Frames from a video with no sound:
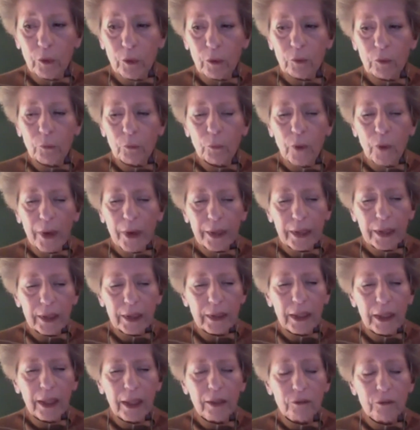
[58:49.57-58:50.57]

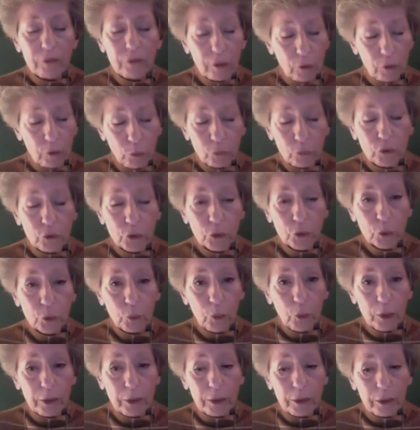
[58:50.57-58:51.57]
recognize our true
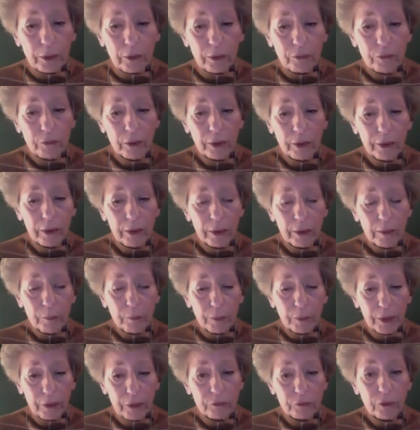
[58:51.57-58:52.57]
oneness,
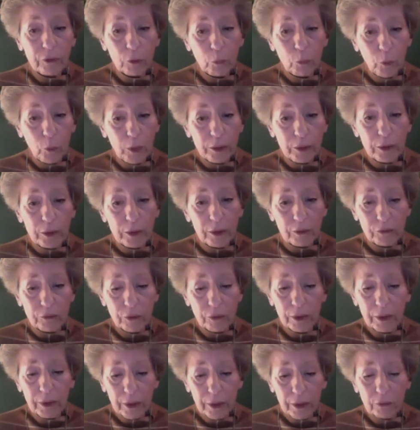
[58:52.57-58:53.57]
because our oneness
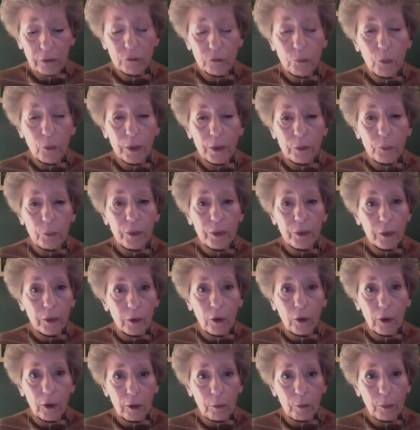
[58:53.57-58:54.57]
is what we are
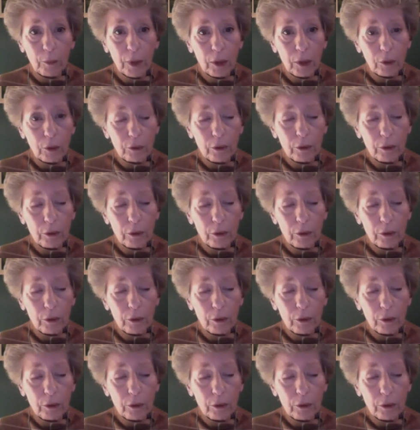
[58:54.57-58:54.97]
all about.